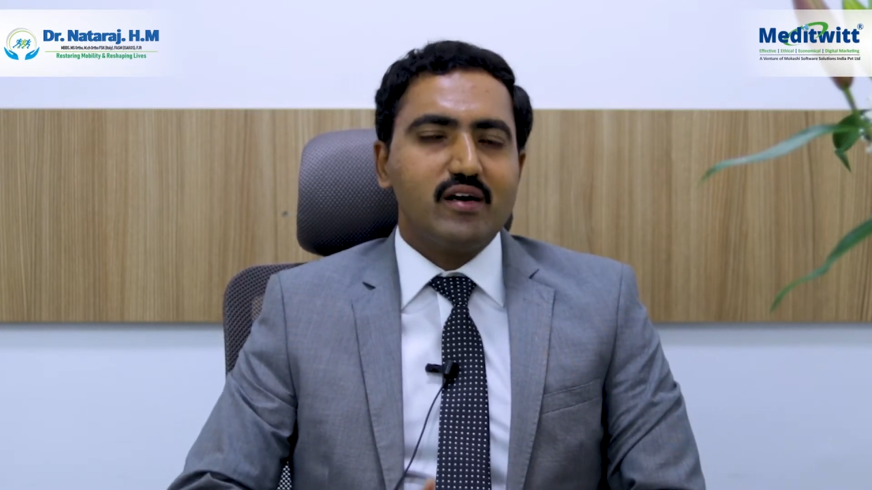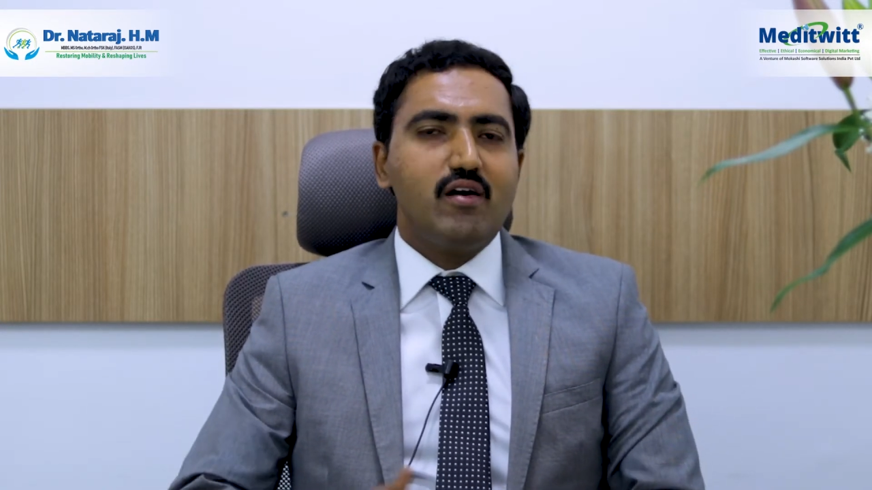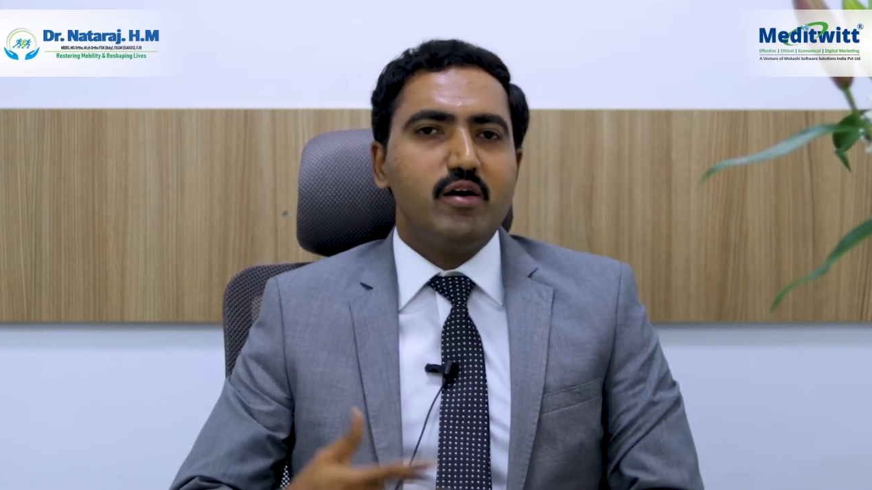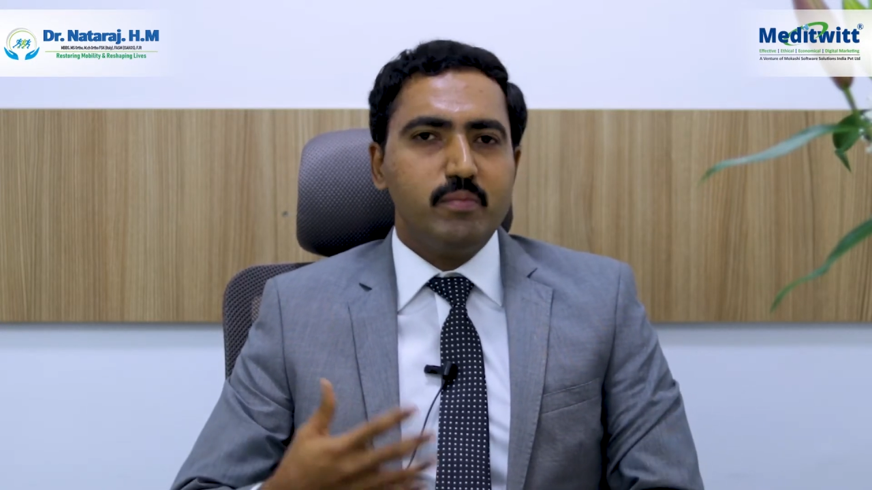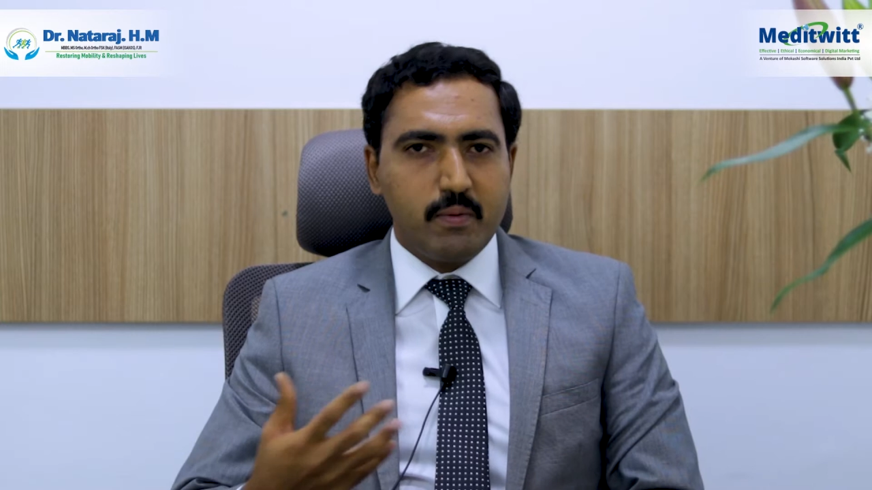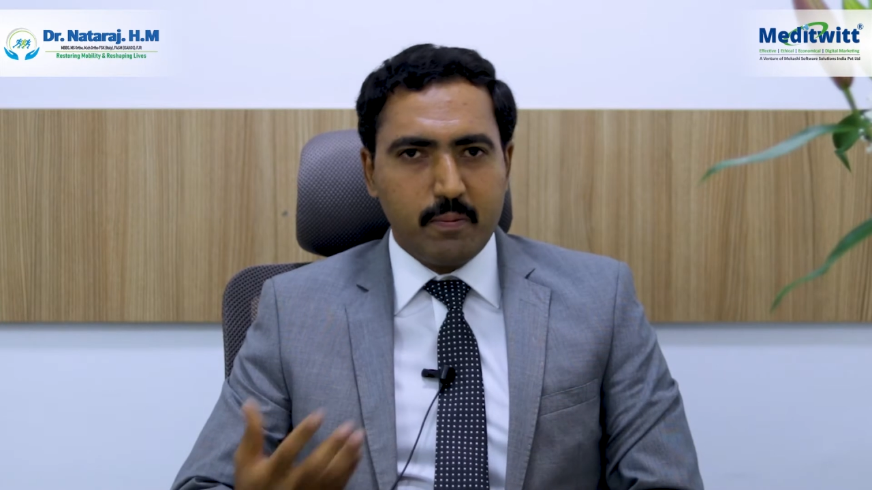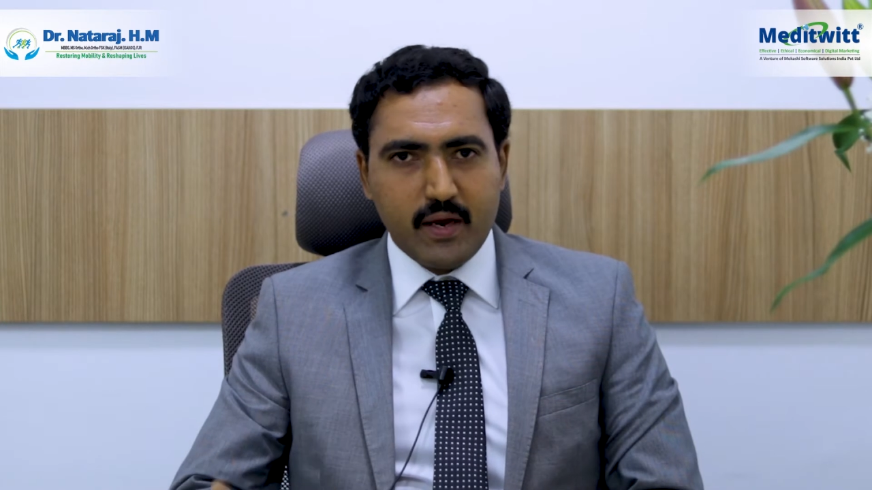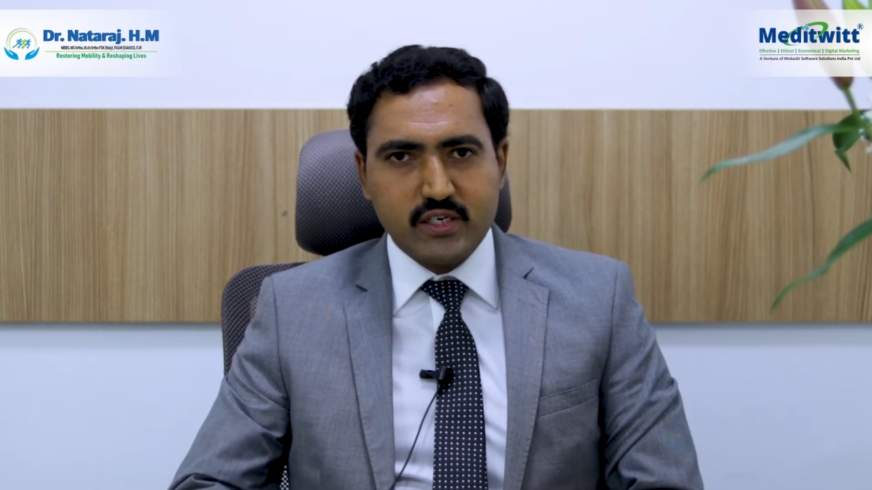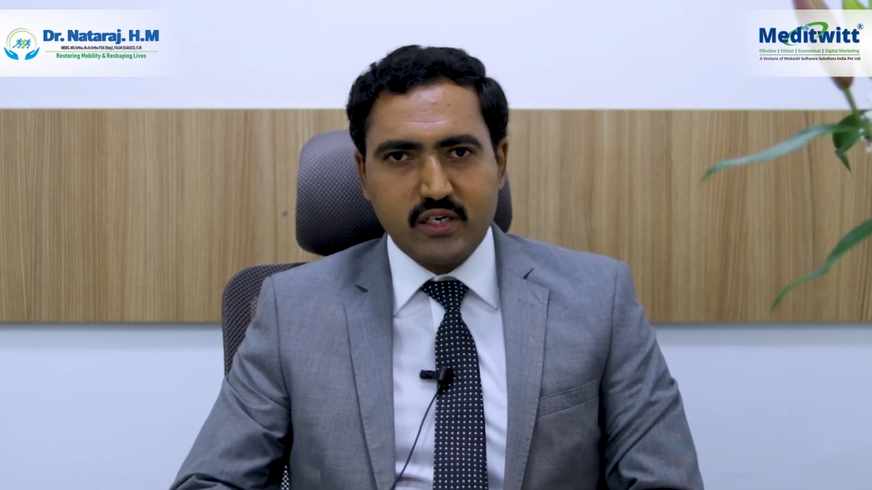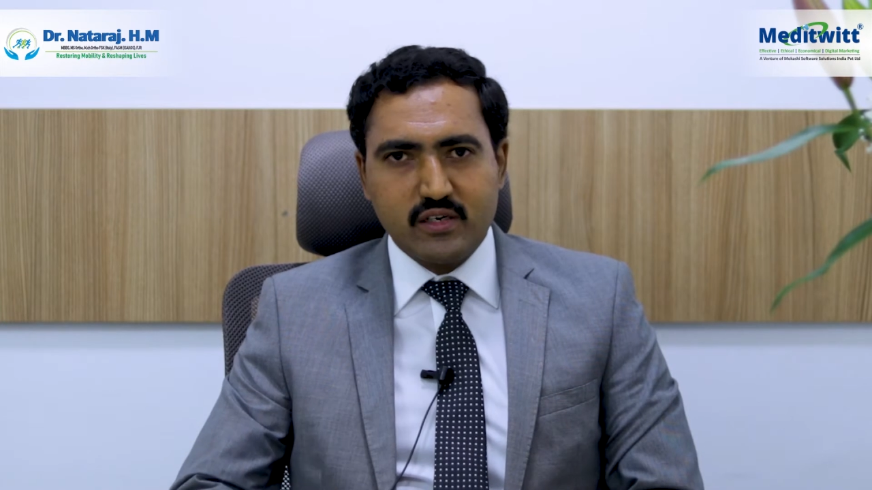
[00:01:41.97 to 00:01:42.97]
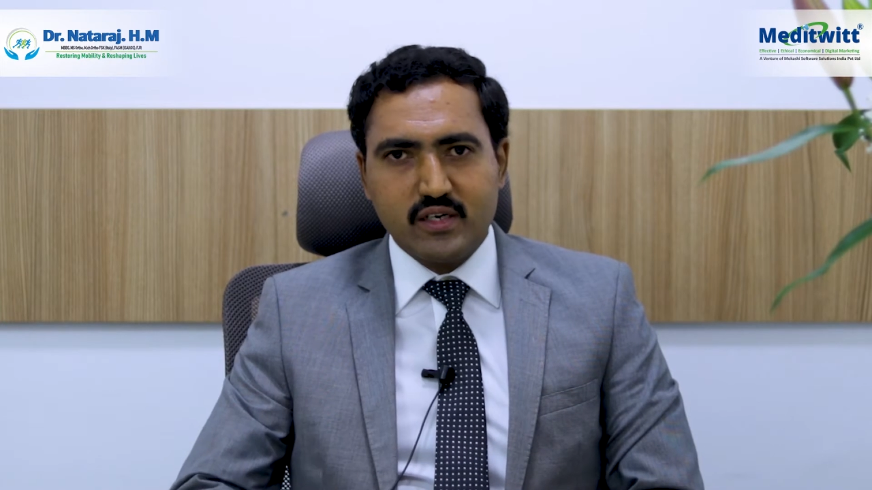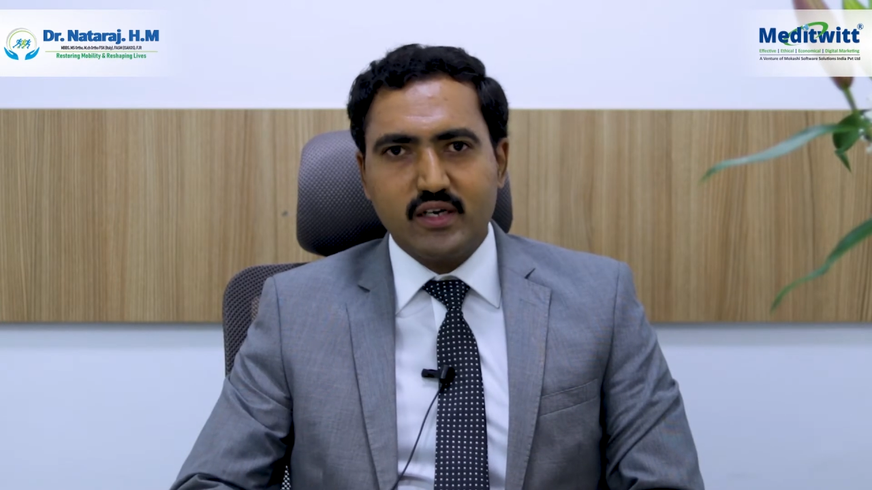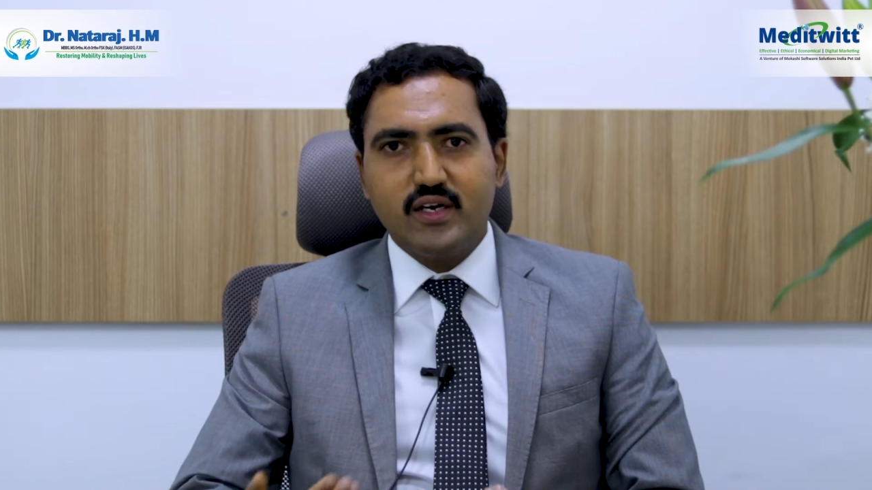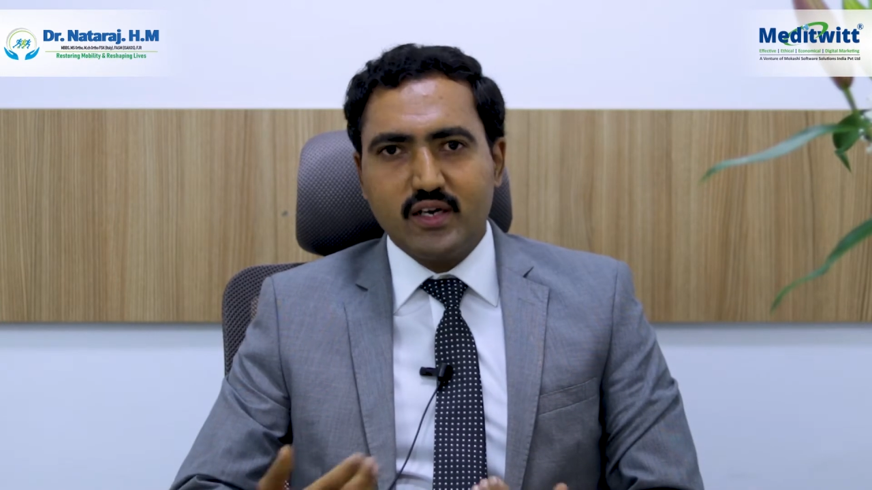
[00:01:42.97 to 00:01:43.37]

or maybe patient